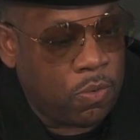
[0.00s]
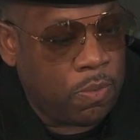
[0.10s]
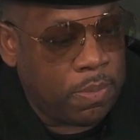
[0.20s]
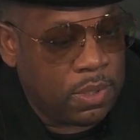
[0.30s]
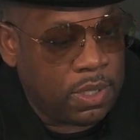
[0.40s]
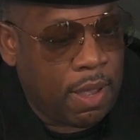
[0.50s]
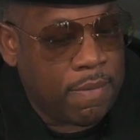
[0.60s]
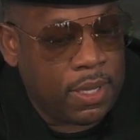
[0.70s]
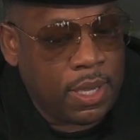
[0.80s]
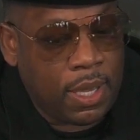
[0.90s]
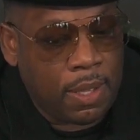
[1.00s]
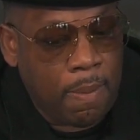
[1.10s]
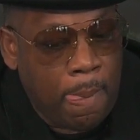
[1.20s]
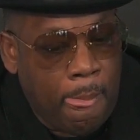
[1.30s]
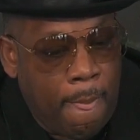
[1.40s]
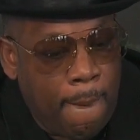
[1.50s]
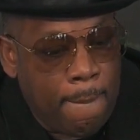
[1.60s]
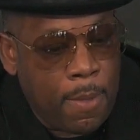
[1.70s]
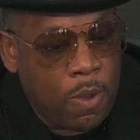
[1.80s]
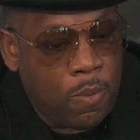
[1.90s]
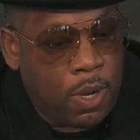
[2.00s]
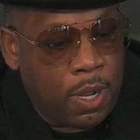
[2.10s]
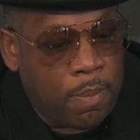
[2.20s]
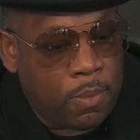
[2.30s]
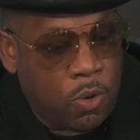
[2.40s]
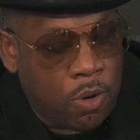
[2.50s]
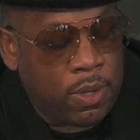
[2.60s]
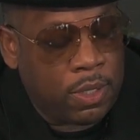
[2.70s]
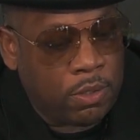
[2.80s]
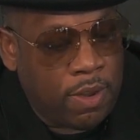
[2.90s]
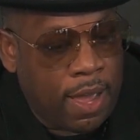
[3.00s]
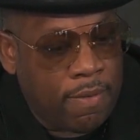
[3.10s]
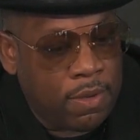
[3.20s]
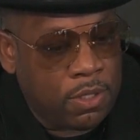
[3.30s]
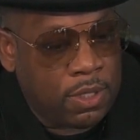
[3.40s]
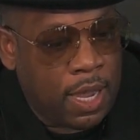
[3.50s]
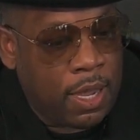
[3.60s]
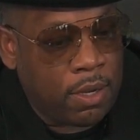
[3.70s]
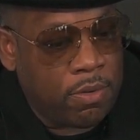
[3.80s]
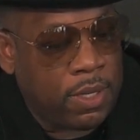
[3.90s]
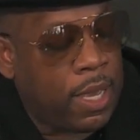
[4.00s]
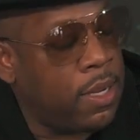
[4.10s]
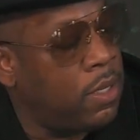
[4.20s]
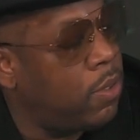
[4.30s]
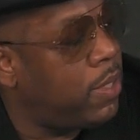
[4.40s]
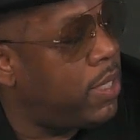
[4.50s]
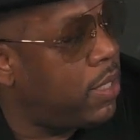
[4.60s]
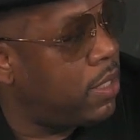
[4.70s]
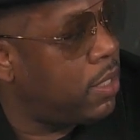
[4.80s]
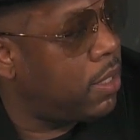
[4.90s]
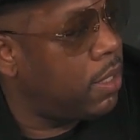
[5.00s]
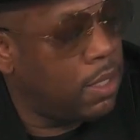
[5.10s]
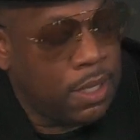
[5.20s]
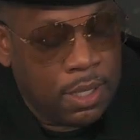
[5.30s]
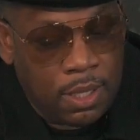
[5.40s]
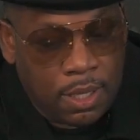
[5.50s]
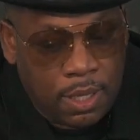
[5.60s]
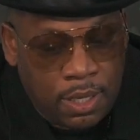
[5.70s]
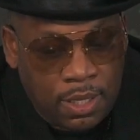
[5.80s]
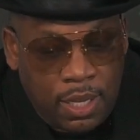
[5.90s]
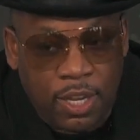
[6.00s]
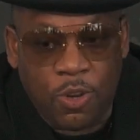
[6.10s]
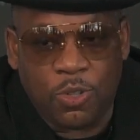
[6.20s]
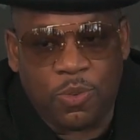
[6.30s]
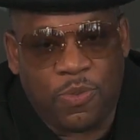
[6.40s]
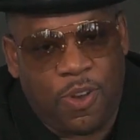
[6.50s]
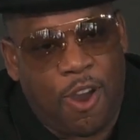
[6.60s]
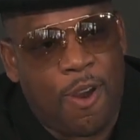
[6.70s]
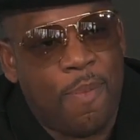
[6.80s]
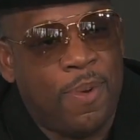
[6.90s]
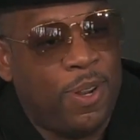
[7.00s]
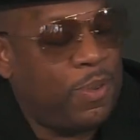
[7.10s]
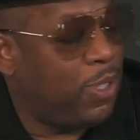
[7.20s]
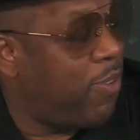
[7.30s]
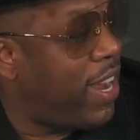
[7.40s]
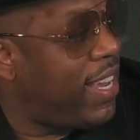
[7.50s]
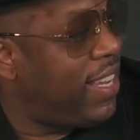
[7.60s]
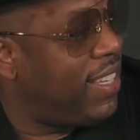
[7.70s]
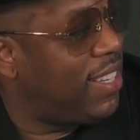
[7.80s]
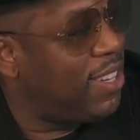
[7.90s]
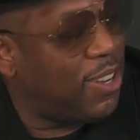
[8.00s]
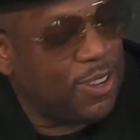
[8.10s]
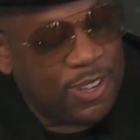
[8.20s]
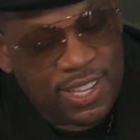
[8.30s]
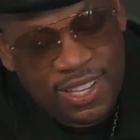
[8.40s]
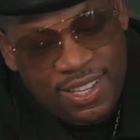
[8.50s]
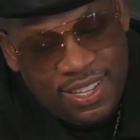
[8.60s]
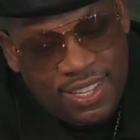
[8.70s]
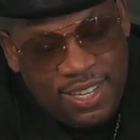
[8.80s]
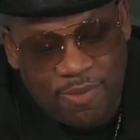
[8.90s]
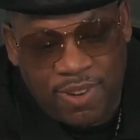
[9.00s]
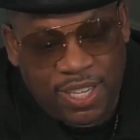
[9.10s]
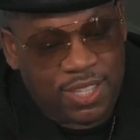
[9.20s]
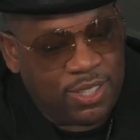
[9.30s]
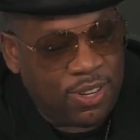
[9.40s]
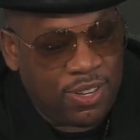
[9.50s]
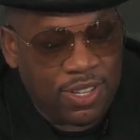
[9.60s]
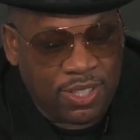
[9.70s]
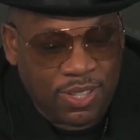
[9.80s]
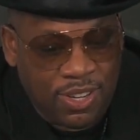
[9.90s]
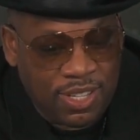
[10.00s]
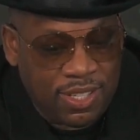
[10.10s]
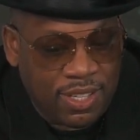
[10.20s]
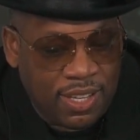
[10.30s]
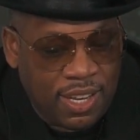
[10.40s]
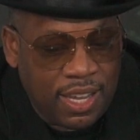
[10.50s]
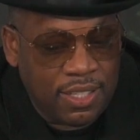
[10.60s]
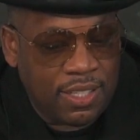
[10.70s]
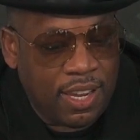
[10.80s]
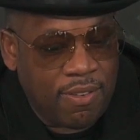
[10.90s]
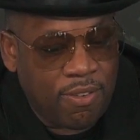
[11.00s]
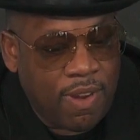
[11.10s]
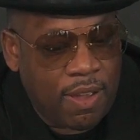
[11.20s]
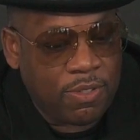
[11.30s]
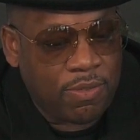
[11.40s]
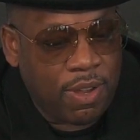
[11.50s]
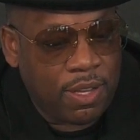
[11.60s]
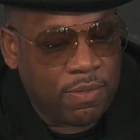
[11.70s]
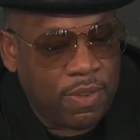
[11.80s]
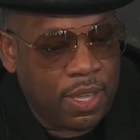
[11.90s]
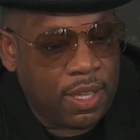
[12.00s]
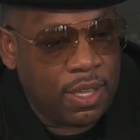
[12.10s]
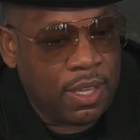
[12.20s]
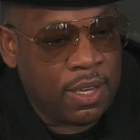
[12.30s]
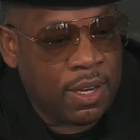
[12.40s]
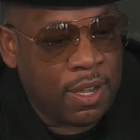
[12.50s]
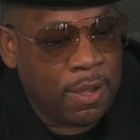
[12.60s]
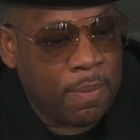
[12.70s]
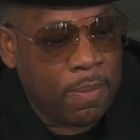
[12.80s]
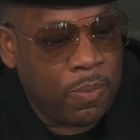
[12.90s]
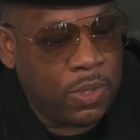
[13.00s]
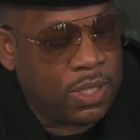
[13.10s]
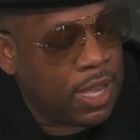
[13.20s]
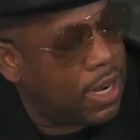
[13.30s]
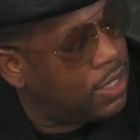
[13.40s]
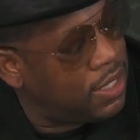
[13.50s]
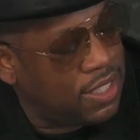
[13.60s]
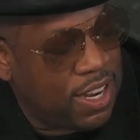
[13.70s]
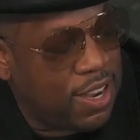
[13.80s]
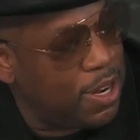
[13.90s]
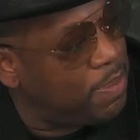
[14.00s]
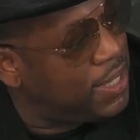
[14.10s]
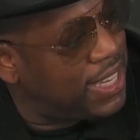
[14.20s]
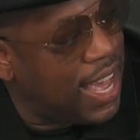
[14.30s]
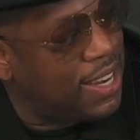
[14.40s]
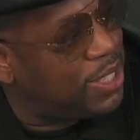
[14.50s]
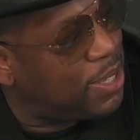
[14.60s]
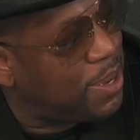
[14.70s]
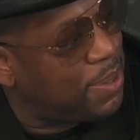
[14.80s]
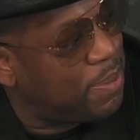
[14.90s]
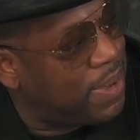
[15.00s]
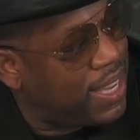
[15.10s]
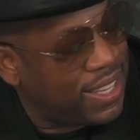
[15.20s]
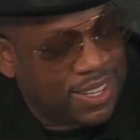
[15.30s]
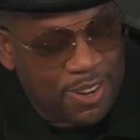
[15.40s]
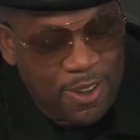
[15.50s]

a group in '78 with Corey and Travis that created New Edition. And it didn't go too far, but it was great, And then Ricky turned us on to the legendary Ralph Tresvant. And we started just tearing up the talent shows, man,